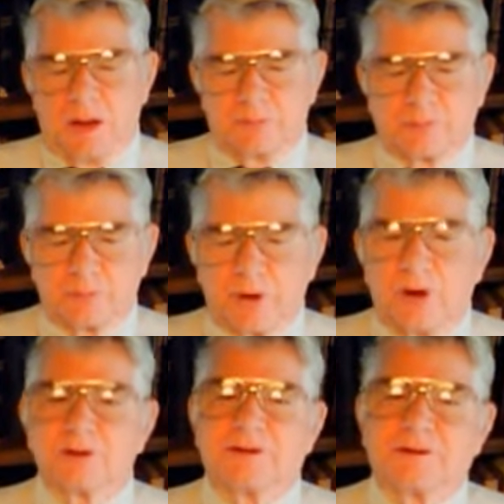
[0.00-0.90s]
and from
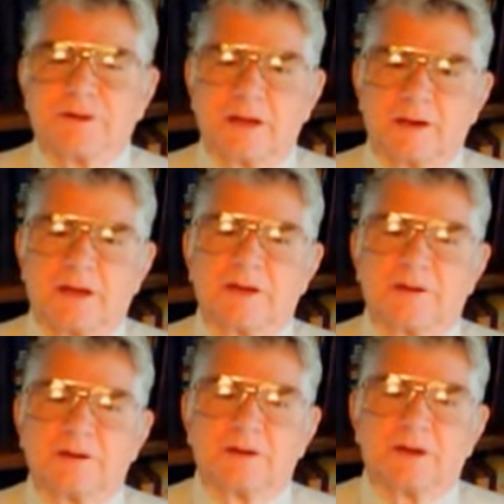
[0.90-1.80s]
dark to
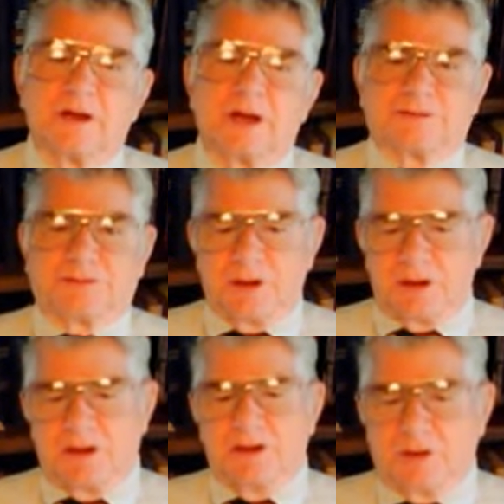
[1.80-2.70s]
daylight, a
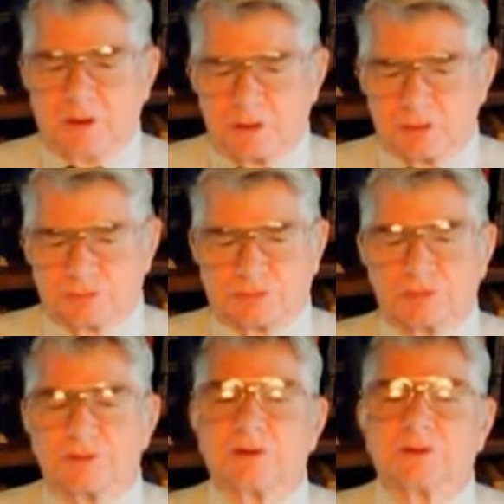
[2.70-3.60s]
steady,
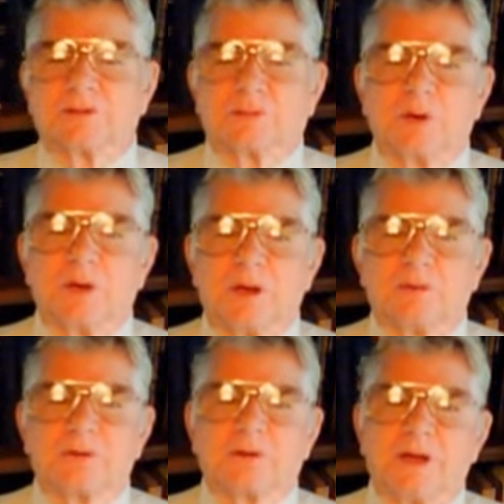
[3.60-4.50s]
constant
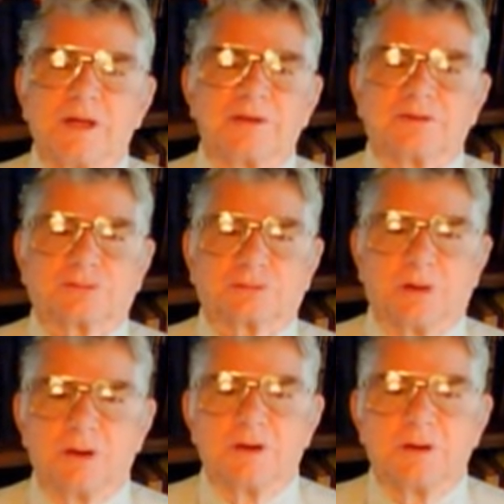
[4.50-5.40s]
300 days
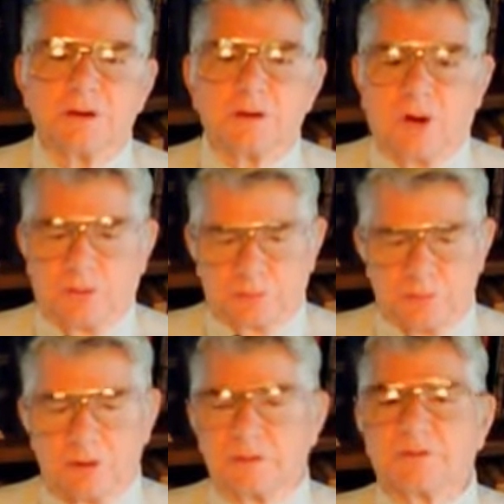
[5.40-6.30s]
straight, or
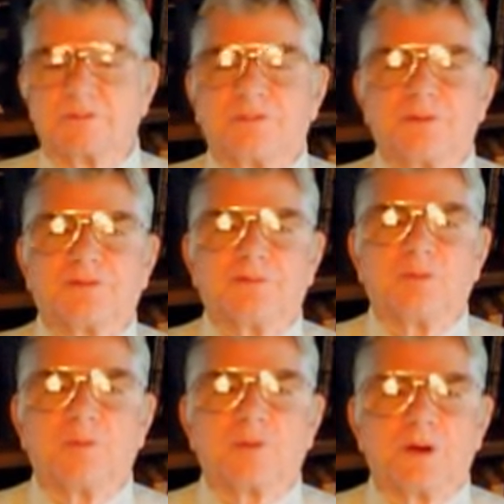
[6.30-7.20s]

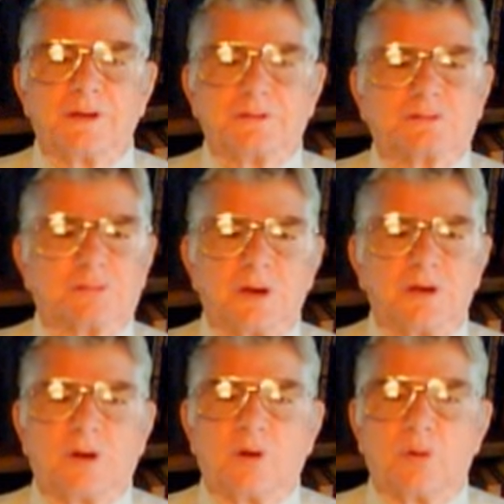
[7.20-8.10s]
354 days
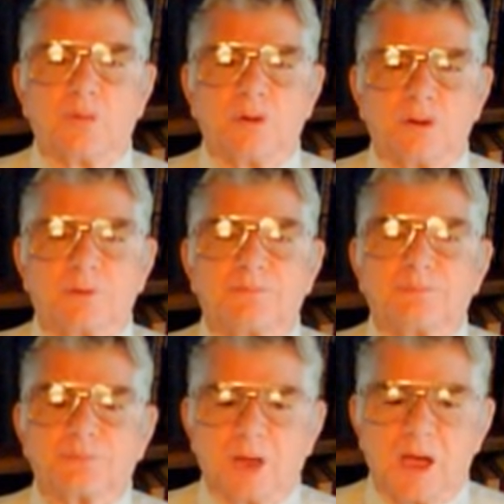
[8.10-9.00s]
straight, a whole year,
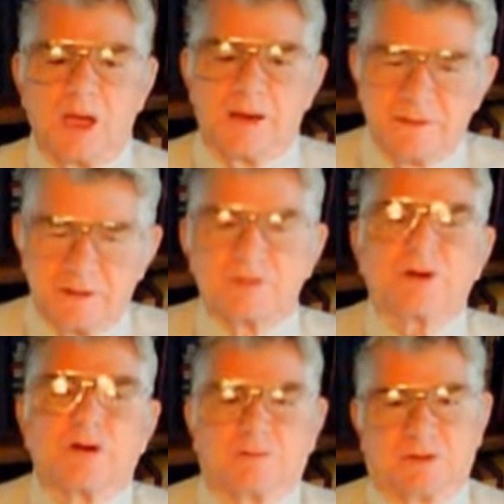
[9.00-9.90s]
and
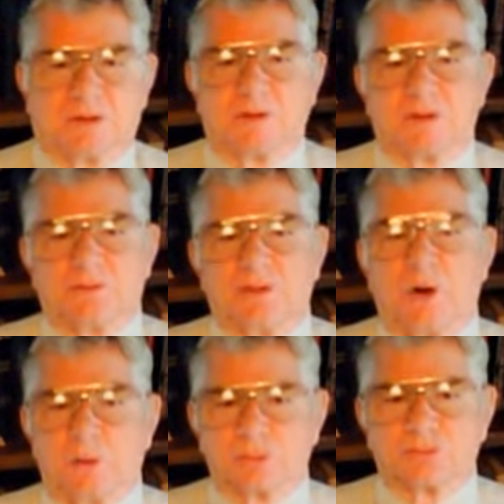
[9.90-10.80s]
never cover
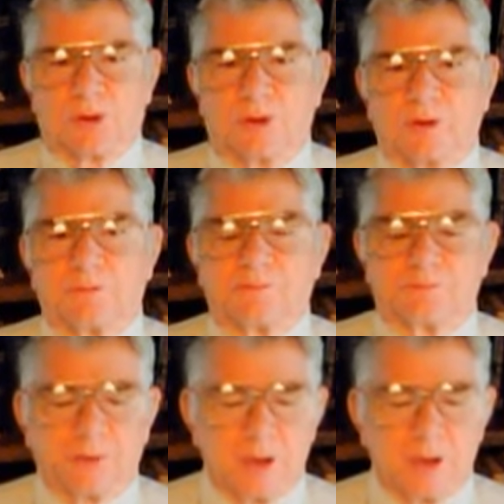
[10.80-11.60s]
the whole psalm.